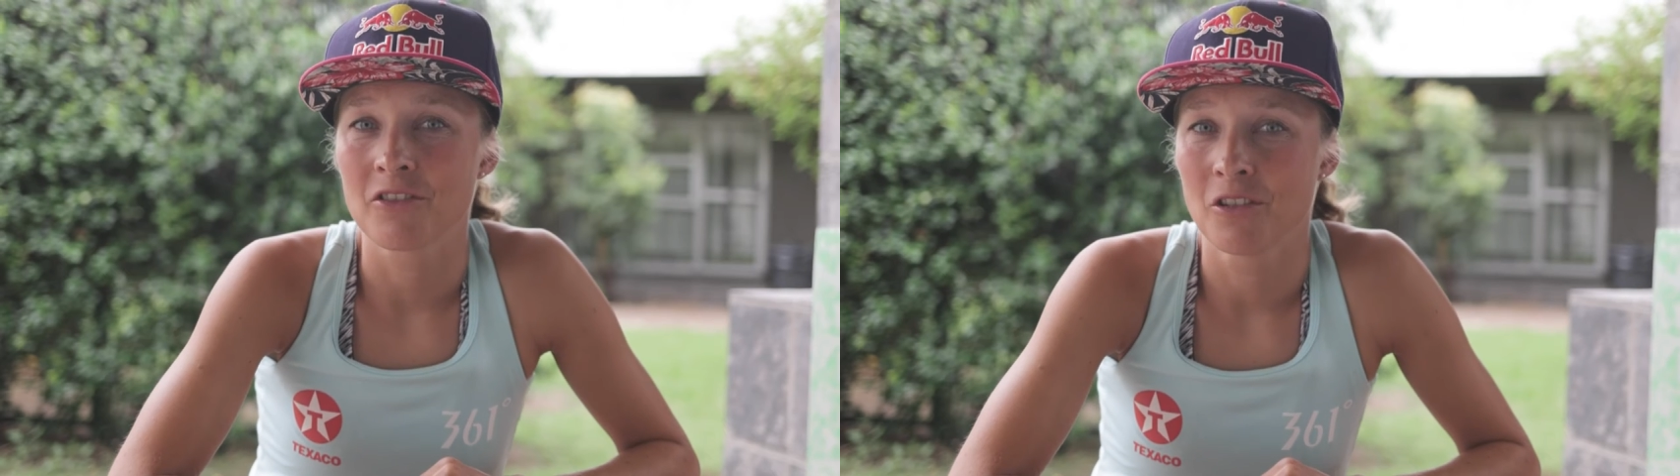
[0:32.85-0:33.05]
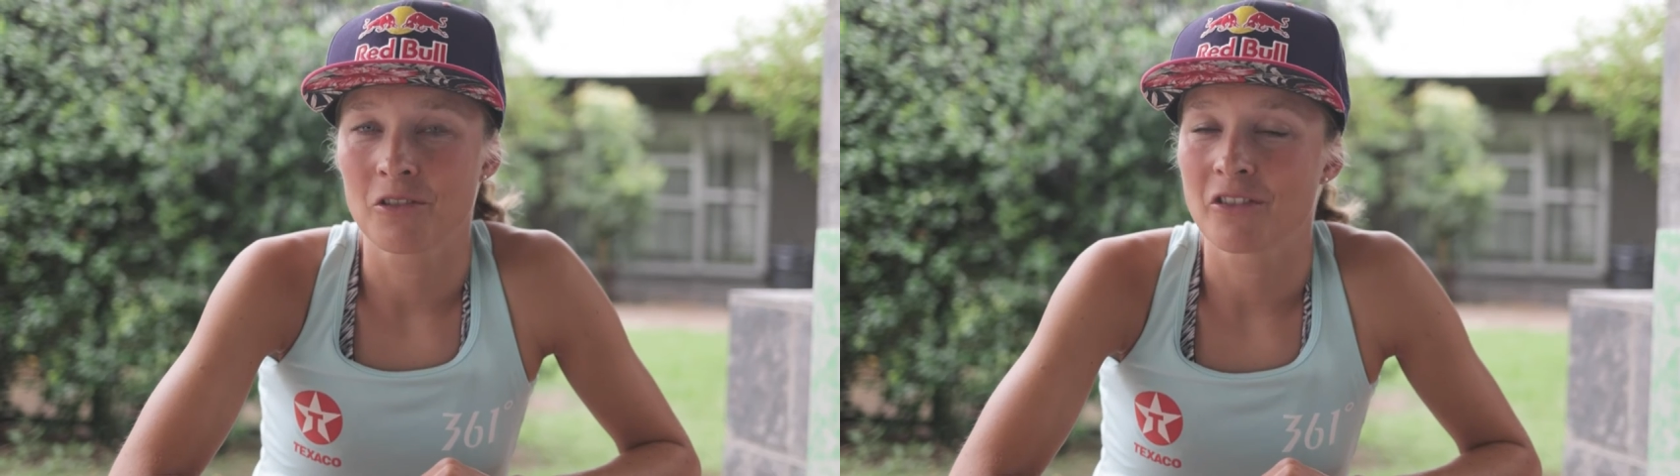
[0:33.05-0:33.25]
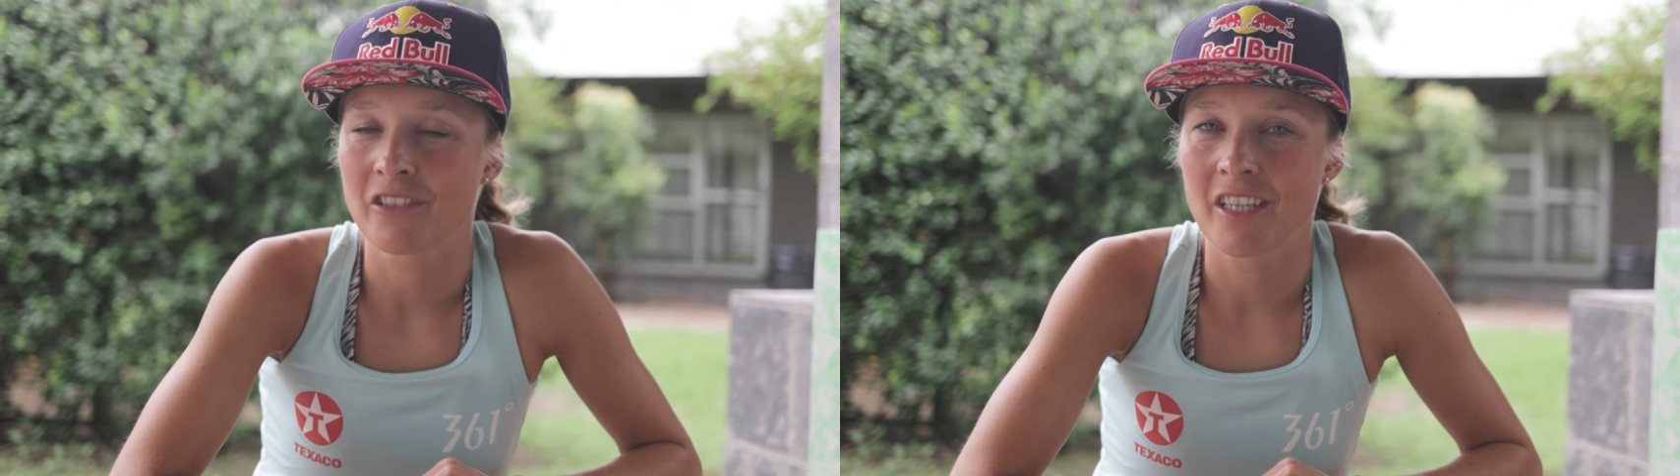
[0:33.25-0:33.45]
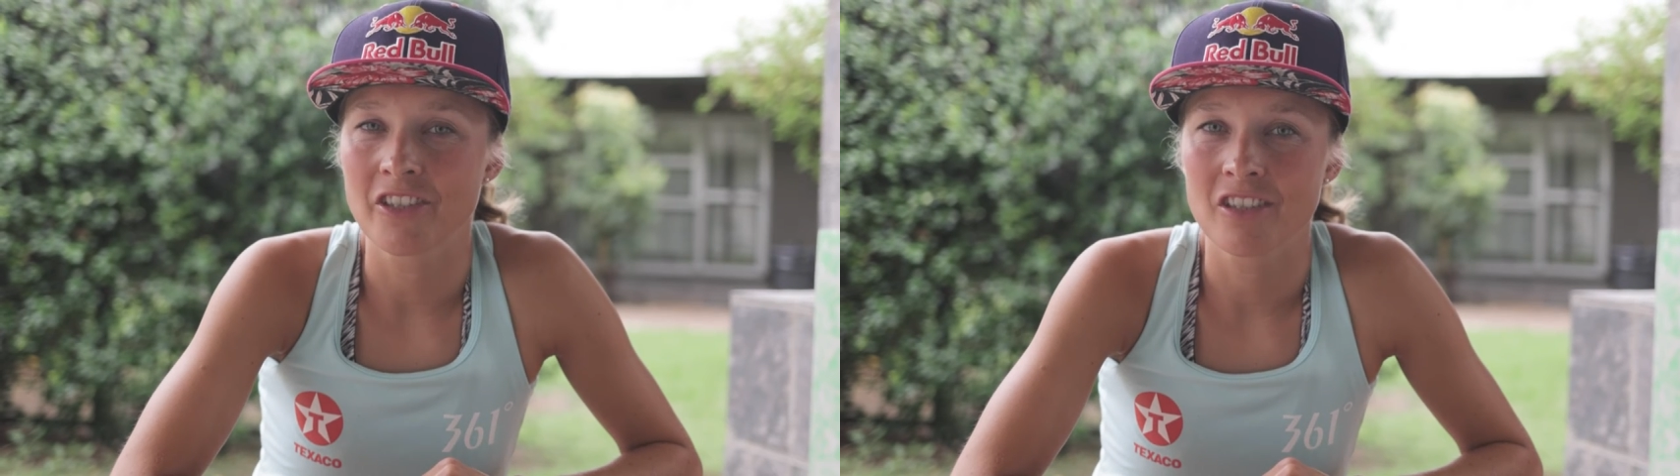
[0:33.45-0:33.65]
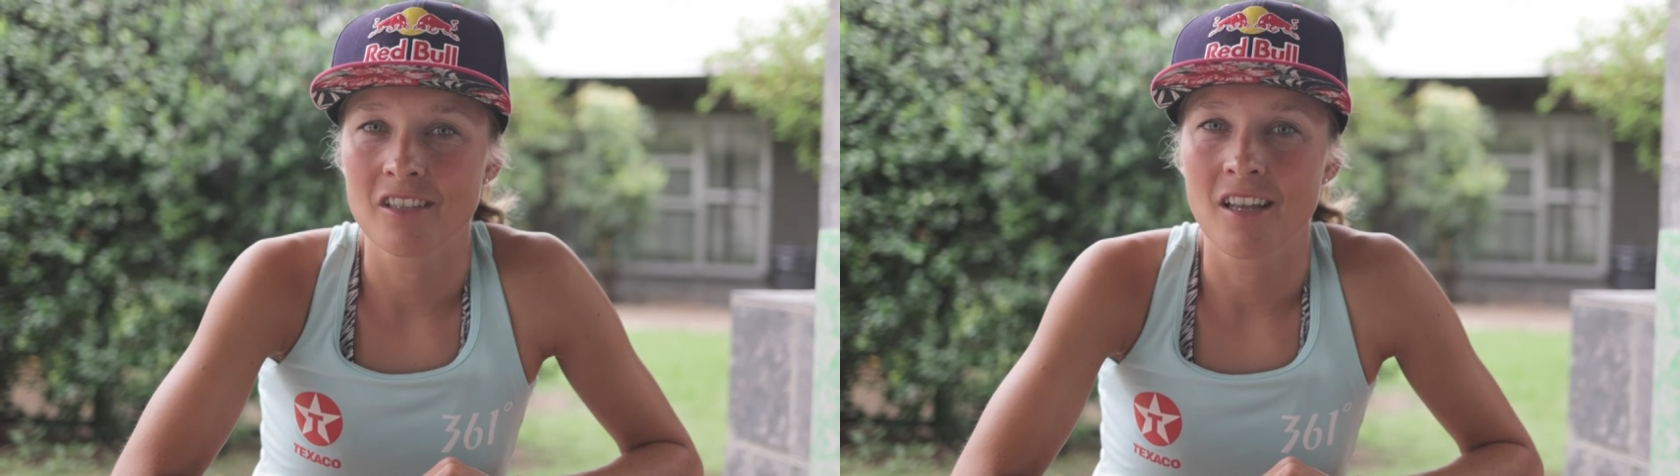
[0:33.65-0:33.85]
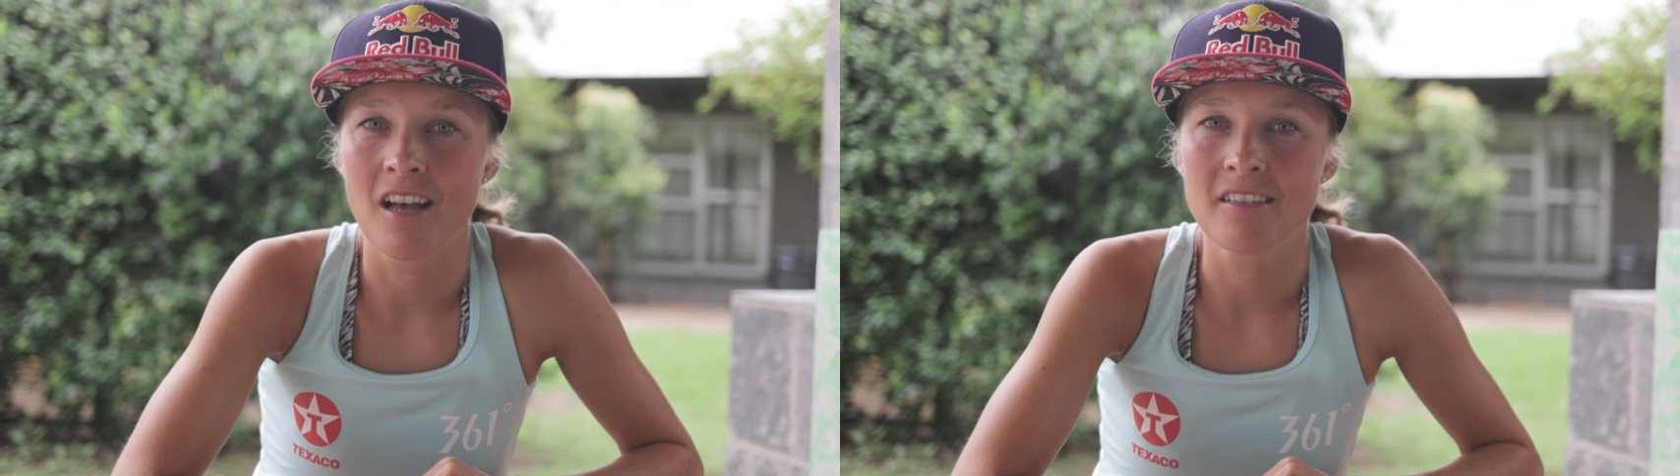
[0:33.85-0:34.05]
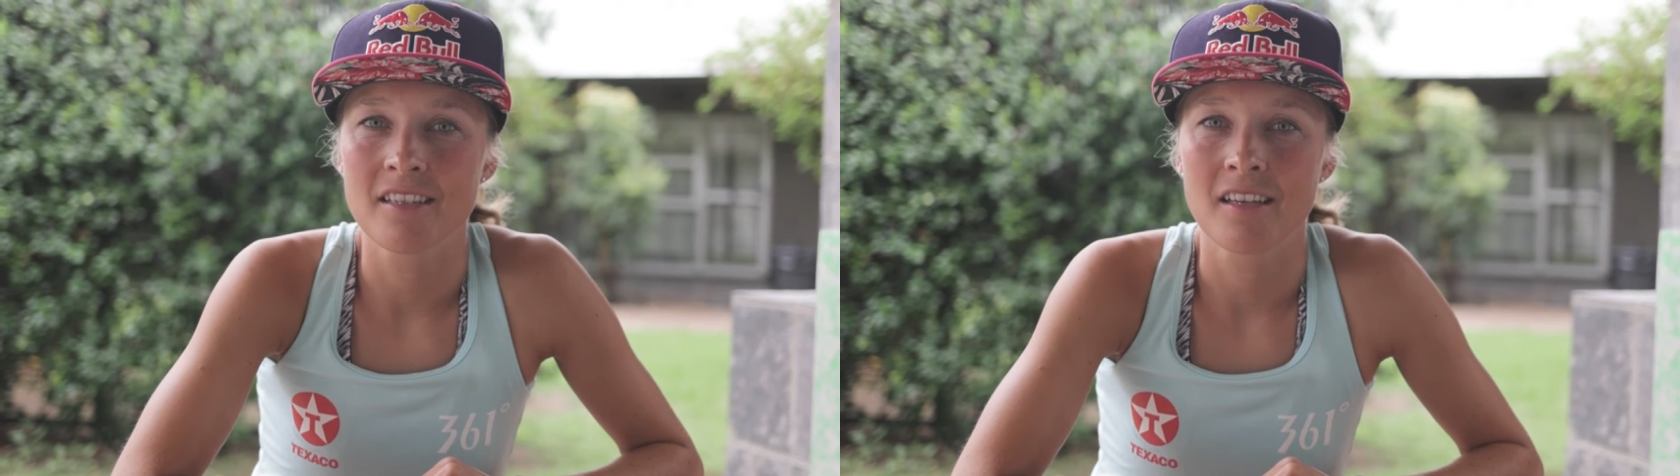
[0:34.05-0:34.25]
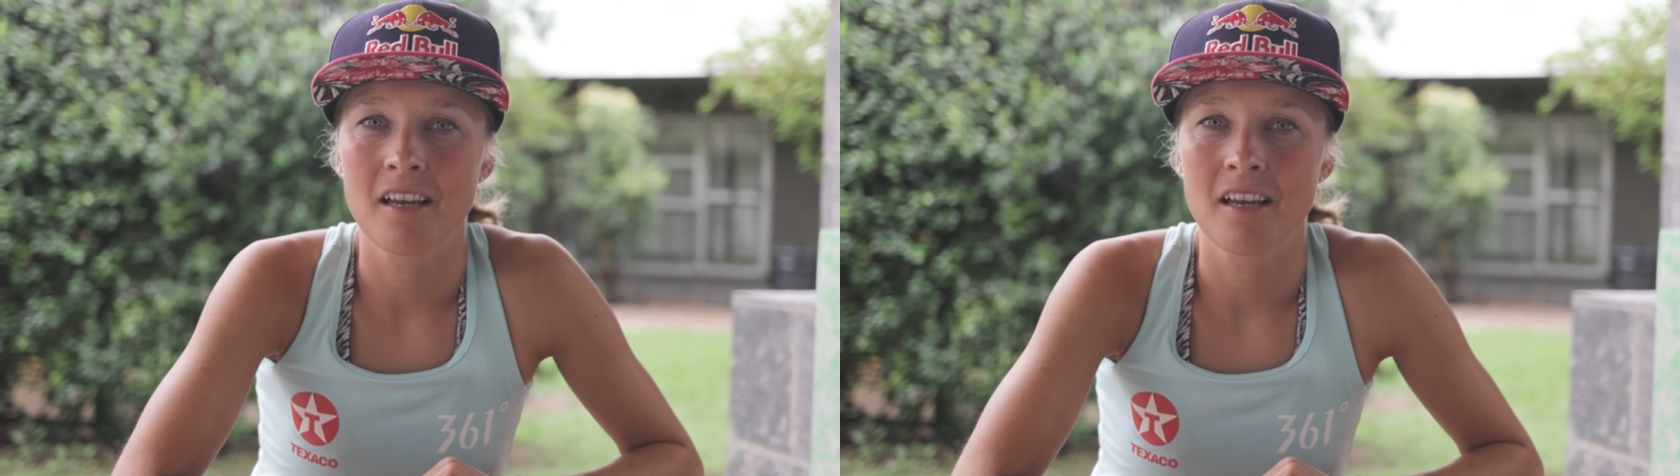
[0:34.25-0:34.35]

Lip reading: your transitions a lot,